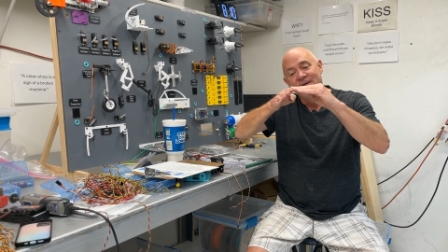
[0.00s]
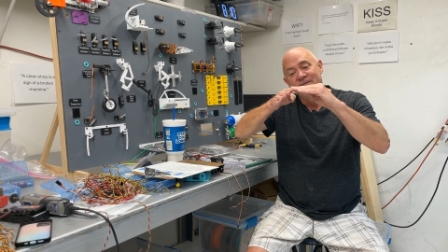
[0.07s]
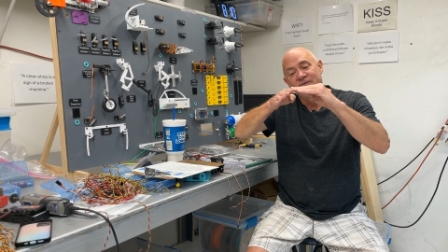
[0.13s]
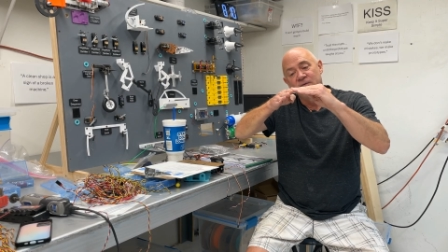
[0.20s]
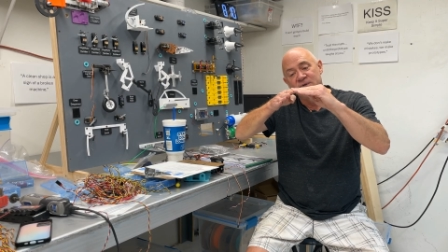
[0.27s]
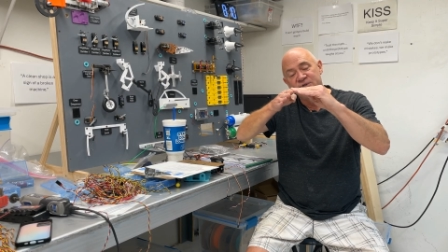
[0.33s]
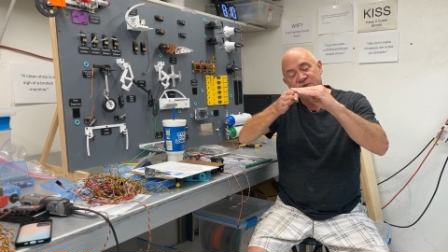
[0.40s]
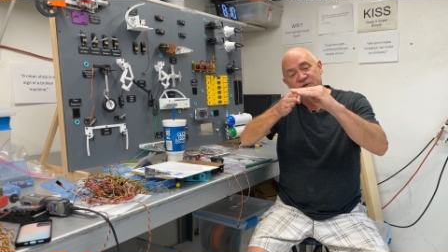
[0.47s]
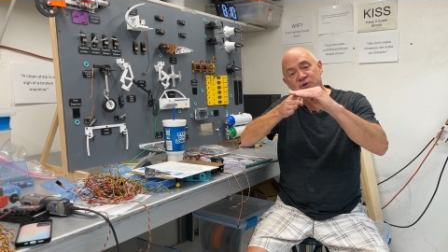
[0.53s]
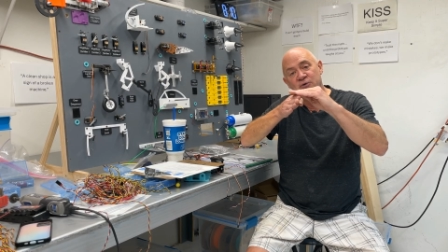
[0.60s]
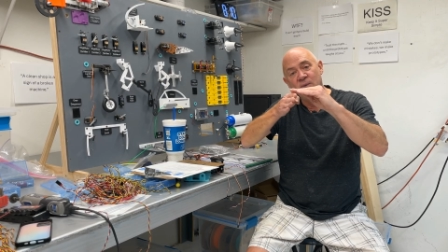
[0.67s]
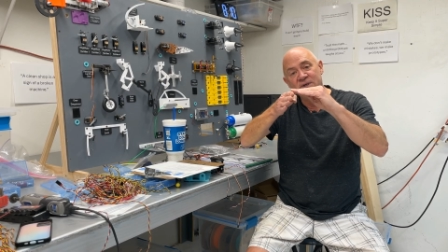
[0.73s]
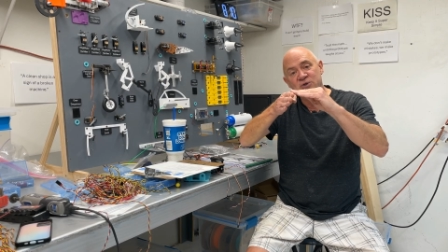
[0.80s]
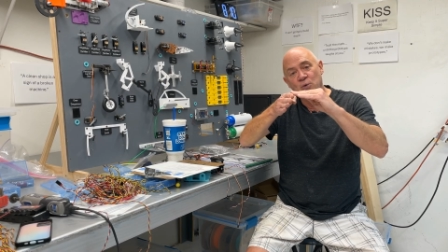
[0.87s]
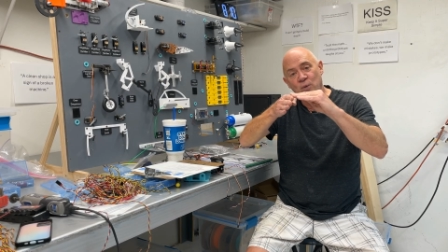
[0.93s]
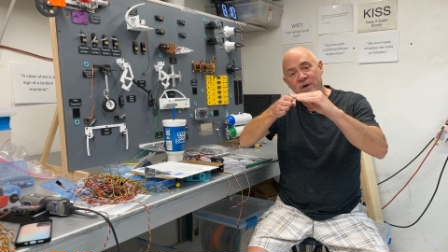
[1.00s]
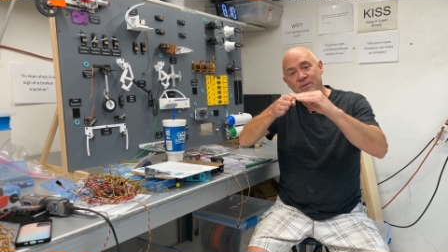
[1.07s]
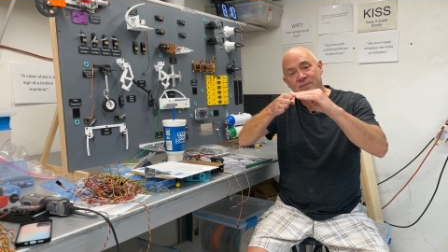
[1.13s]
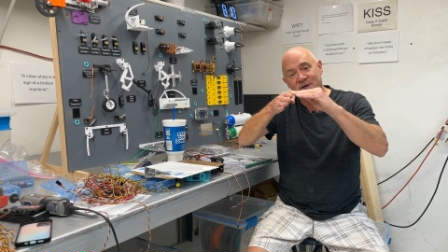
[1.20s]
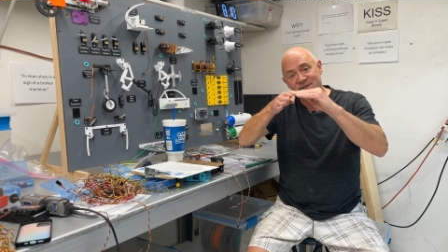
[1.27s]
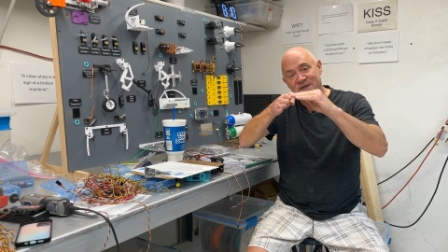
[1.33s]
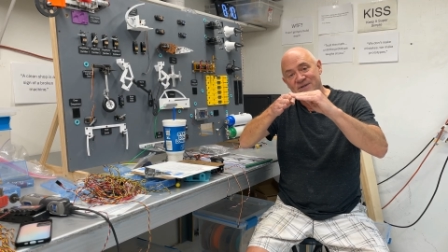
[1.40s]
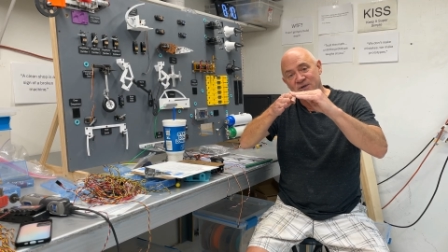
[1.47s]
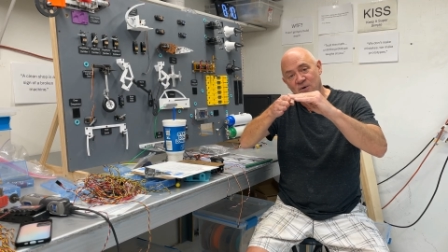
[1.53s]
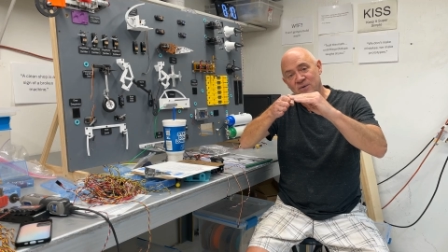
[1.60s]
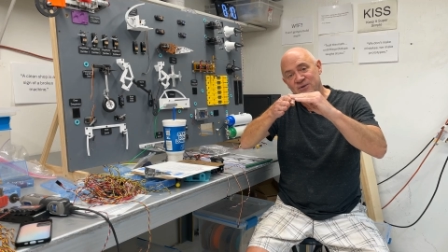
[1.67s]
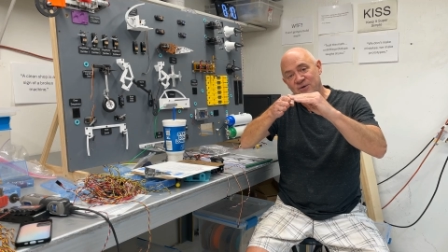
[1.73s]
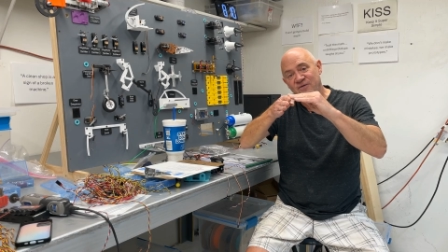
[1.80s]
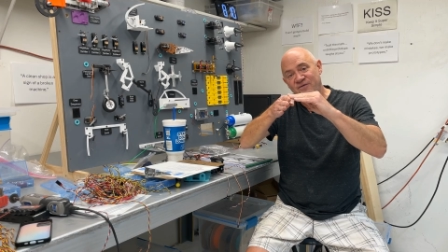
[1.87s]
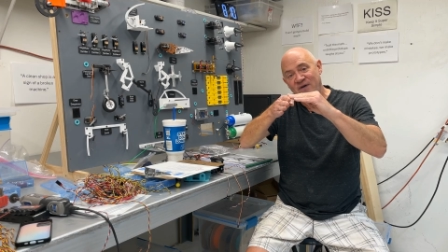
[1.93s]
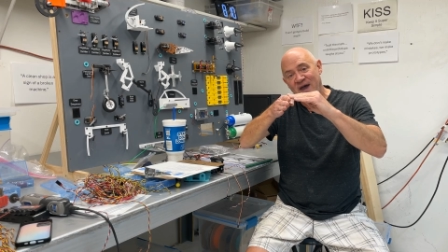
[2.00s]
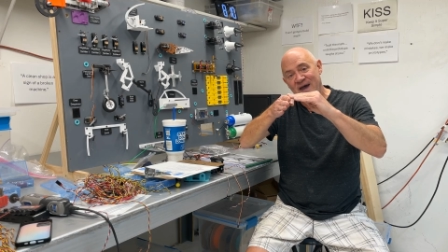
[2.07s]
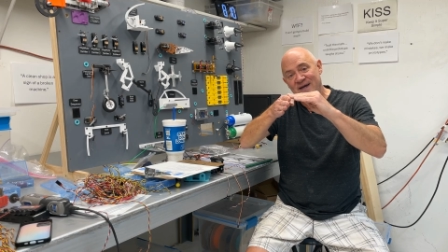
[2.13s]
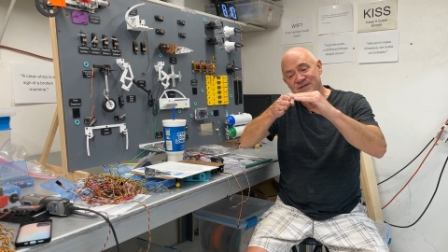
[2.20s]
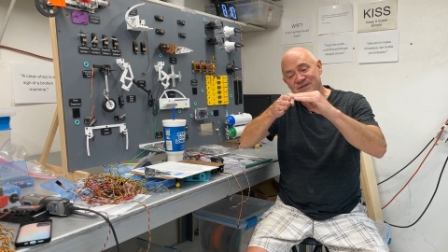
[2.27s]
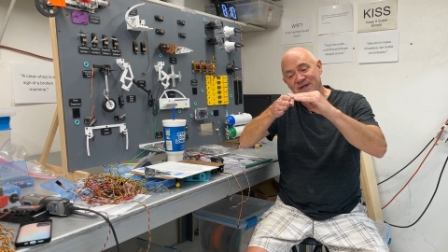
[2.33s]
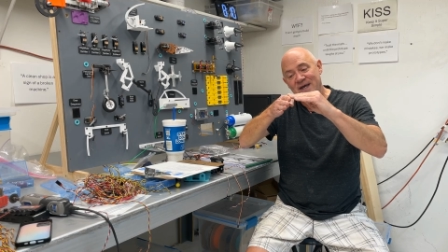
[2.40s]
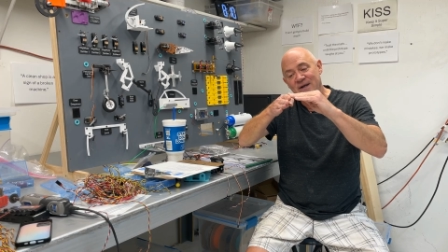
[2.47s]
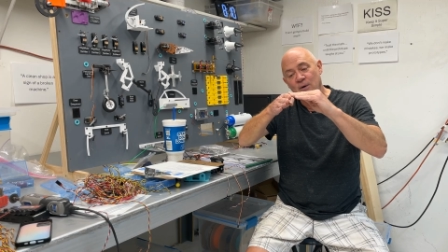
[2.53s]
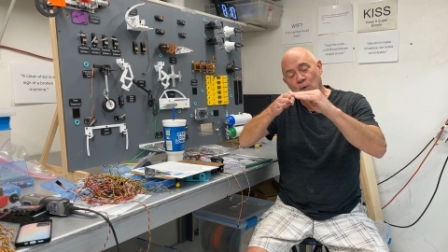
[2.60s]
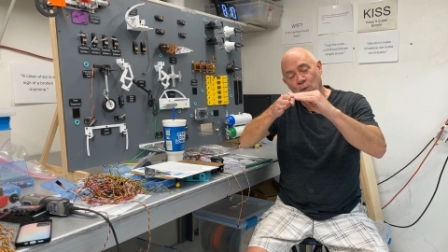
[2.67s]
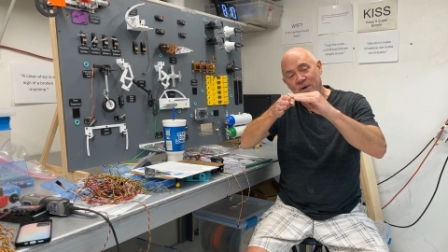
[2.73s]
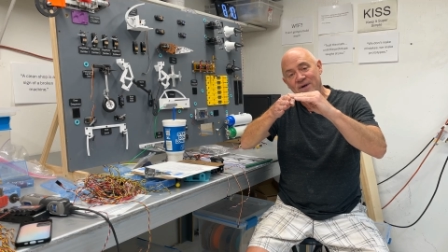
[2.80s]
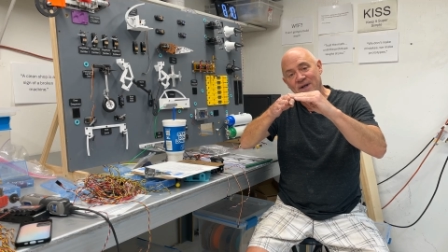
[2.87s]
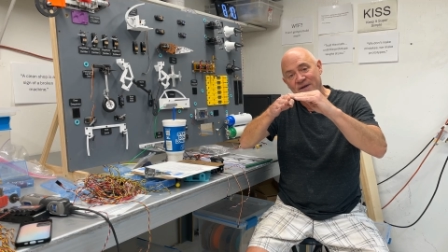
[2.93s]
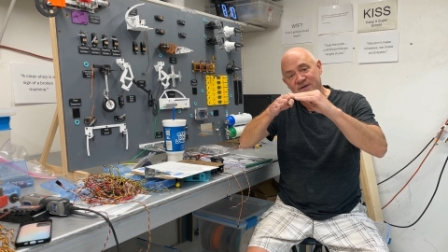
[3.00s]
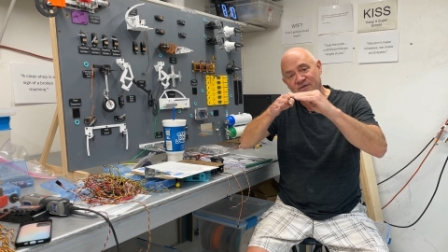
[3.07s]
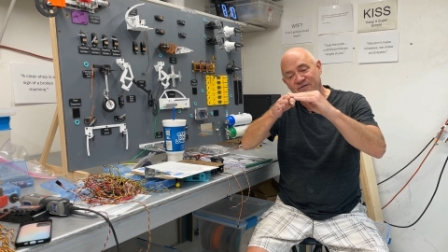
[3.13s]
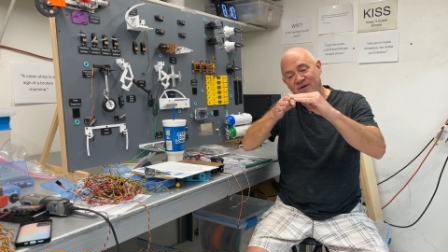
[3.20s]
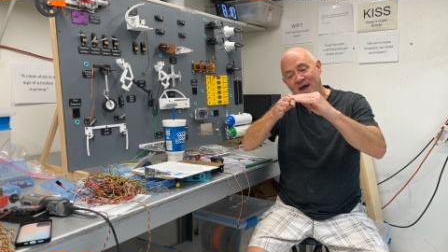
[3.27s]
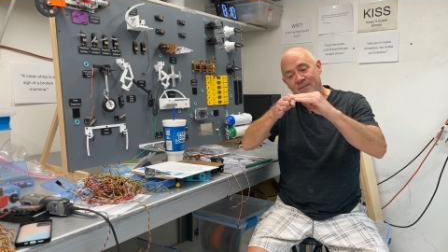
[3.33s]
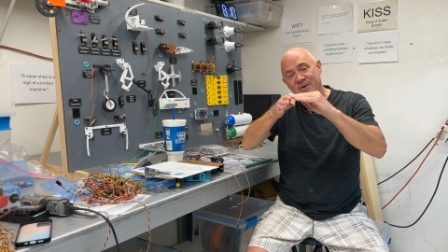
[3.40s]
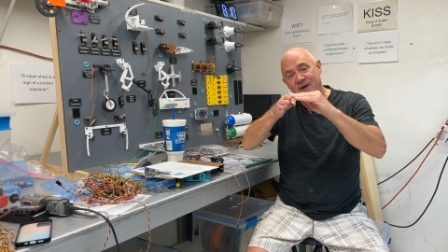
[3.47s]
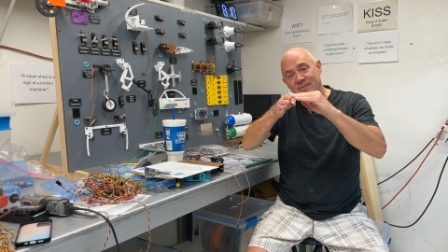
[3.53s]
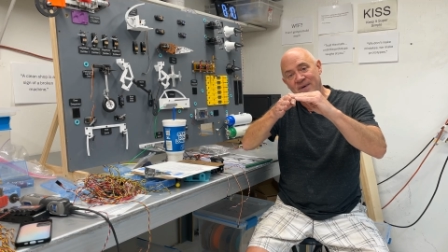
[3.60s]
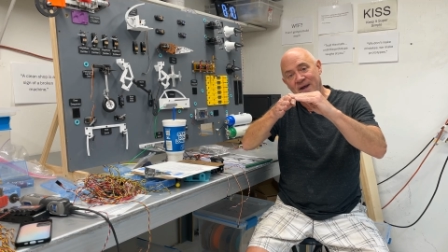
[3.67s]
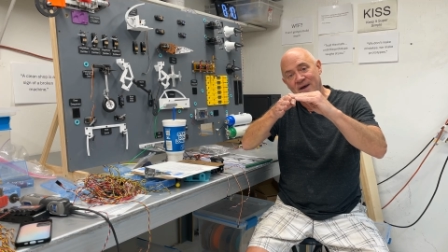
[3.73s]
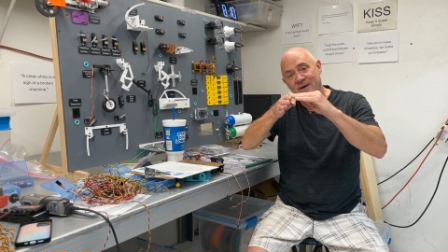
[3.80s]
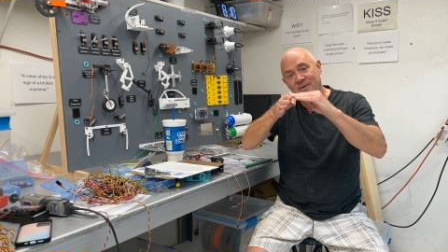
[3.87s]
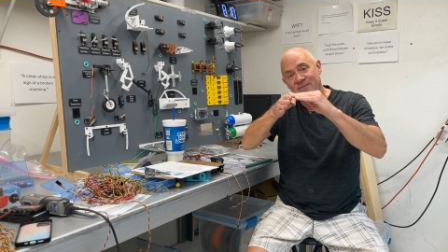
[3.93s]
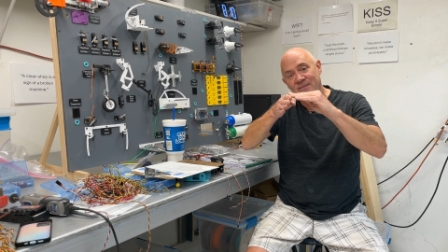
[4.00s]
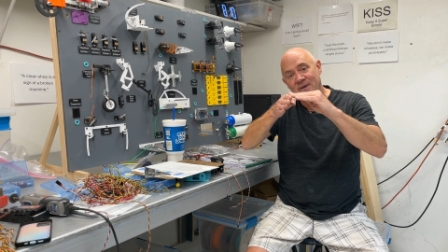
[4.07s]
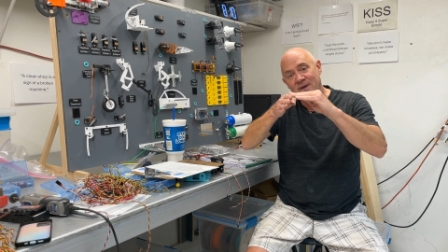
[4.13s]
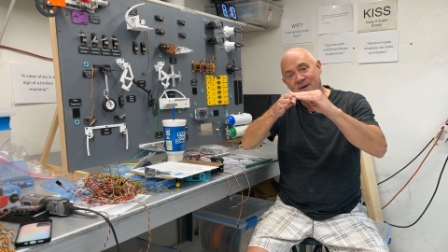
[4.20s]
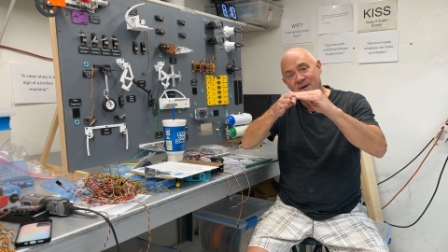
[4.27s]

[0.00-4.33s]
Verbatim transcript: there was too much wind because I was going too fast, and it wouldn't let the flap come down.